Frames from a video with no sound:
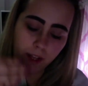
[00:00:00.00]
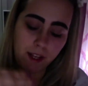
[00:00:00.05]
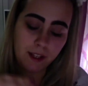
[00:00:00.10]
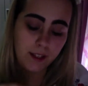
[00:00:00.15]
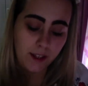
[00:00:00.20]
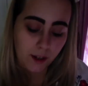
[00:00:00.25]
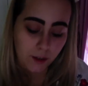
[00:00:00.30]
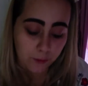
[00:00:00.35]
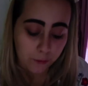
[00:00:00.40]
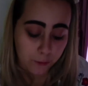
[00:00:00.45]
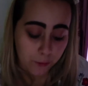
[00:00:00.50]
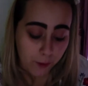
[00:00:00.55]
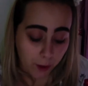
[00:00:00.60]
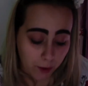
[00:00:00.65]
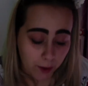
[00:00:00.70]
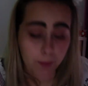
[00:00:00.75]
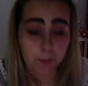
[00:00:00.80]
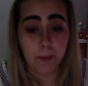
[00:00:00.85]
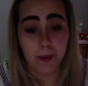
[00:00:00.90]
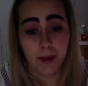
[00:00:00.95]
And they are
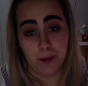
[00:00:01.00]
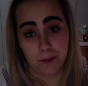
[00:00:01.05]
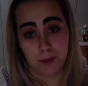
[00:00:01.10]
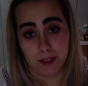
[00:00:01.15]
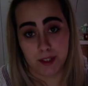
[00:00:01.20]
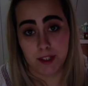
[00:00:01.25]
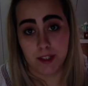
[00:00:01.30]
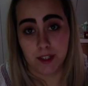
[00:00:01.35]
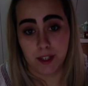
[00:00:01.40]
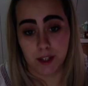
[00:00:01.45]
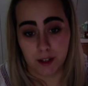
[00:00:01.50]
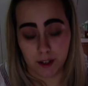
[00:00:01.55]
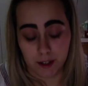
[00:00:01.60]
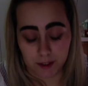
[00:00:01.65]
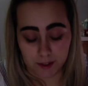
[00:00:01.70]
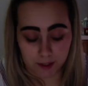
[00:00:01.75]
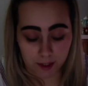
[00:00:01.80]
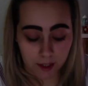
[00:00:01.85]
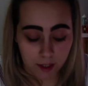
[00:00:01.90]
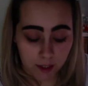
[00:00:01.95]
very pigmented,
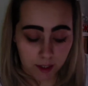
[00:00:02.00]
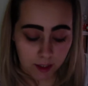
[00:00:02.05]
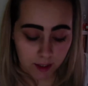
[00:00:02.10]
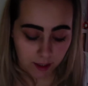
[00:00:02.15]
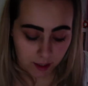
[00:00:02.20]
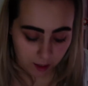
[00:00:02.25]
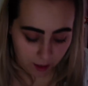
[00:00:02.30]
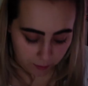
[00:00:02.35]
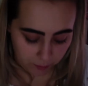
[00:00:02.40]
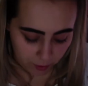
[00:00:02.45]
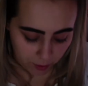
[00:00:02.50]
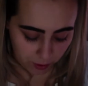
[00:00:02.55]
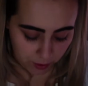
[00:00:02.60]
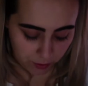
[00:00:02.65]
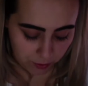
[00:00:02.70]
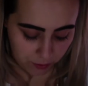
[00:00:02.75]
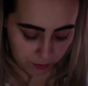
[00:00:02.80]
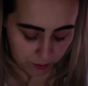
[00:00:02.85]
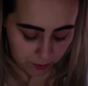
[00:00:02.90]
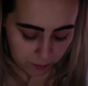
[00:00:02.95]
guys. I'm gonna
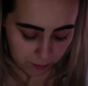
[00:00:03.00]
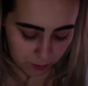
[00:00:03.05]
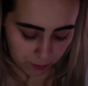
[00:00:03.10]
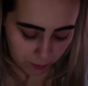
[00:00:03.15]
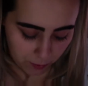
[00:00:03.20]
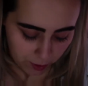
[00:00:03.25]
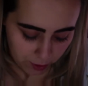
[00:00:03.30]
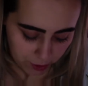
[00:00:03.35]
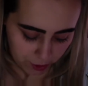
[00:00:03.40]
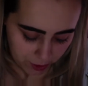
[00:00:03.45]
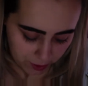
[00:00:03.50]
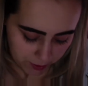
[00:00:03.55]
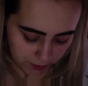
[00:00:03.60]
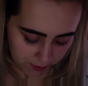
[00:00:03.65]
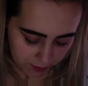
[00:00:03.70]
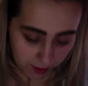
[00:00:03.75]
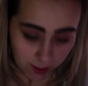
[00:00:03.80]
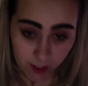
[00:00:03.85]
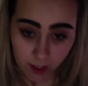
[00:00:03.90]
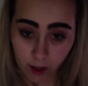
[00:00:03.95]
do some
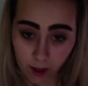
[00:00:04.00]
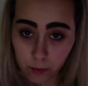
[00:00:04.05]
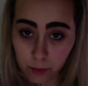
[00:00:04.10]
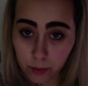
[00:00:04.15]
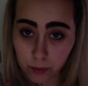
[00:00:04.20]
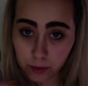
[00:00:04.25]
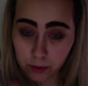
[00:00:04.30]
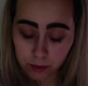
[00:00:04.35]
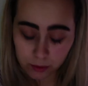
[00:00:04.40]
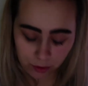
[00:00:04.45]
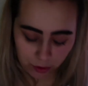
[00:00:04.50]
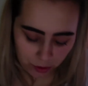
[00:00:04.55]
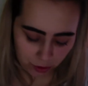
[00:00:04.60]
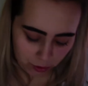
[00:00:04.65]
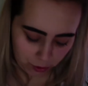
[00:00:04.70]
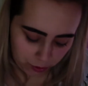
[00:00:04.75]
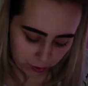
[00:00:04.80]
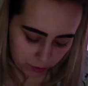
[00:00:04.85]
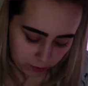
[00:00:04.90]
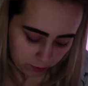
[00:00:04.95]
swatches and I will
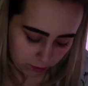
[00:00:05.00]
show you